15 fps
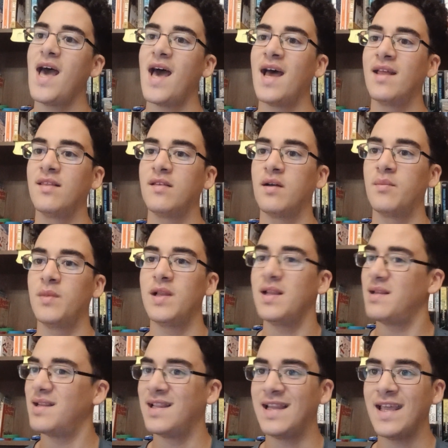And
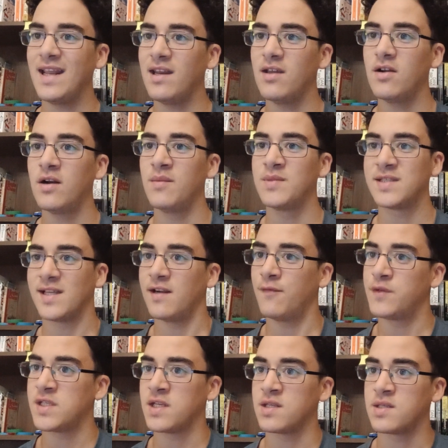Lanier himself
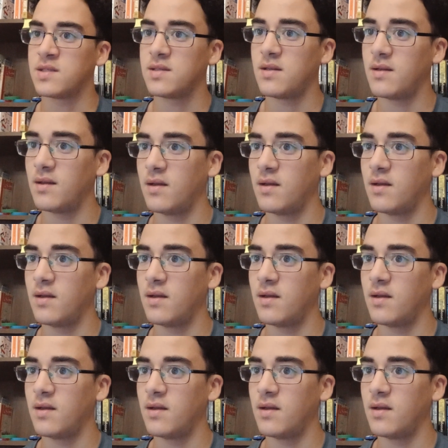seems